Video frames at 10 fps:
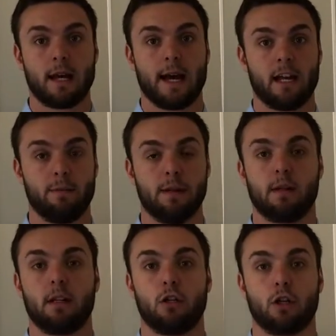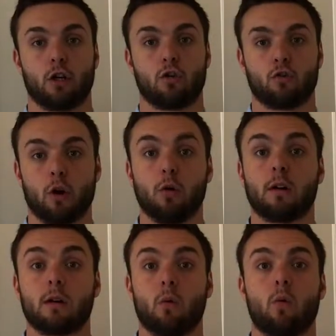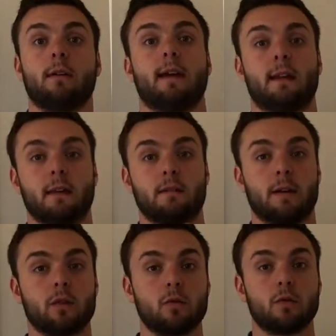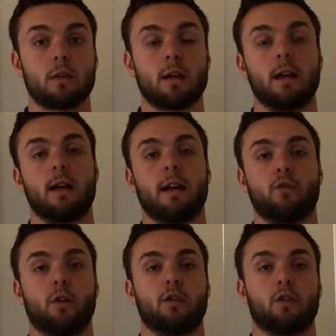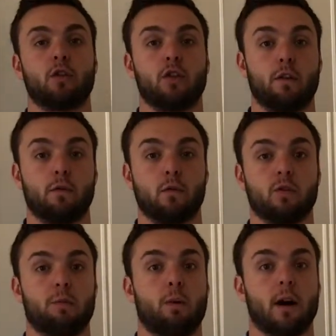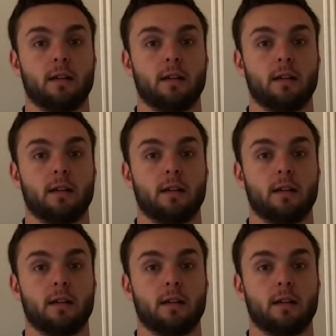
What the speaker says: and ability to control and coordinate these muscles, as well as your cervical spine.